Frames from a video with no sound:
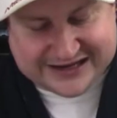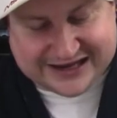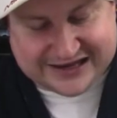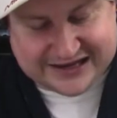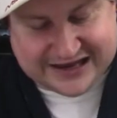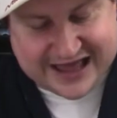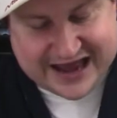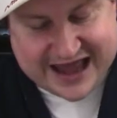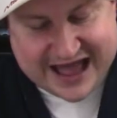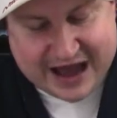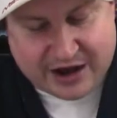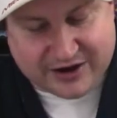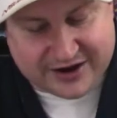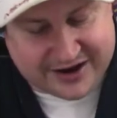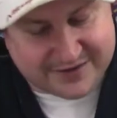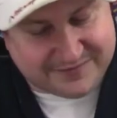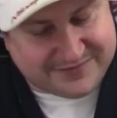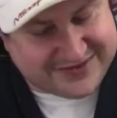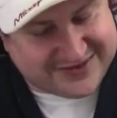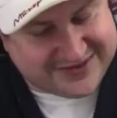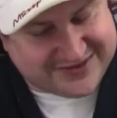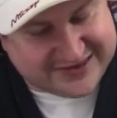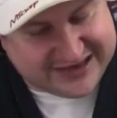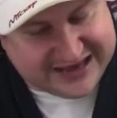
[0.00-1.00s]
it let out an
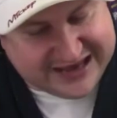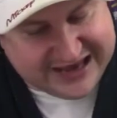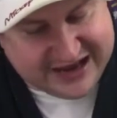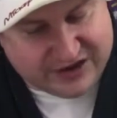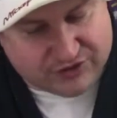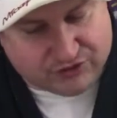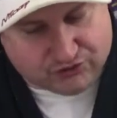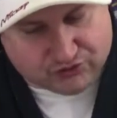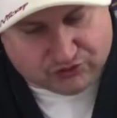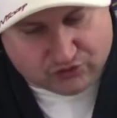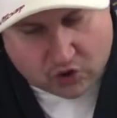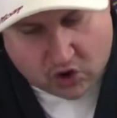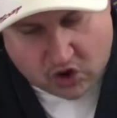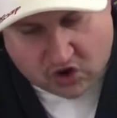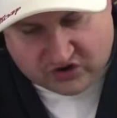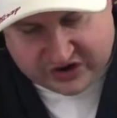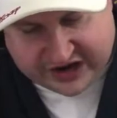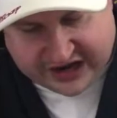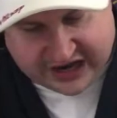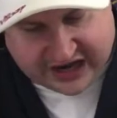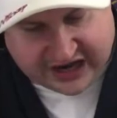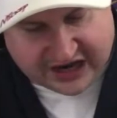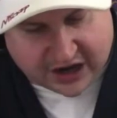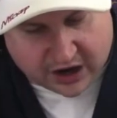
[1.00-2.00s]
obscene
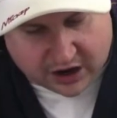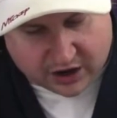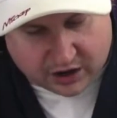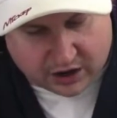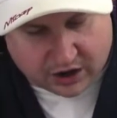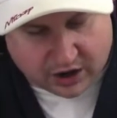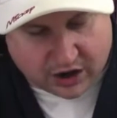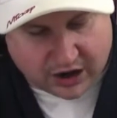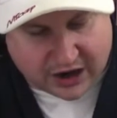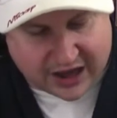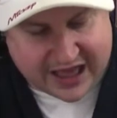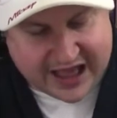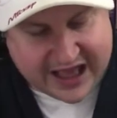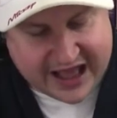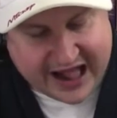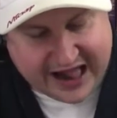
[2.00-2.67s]
roaring gurgle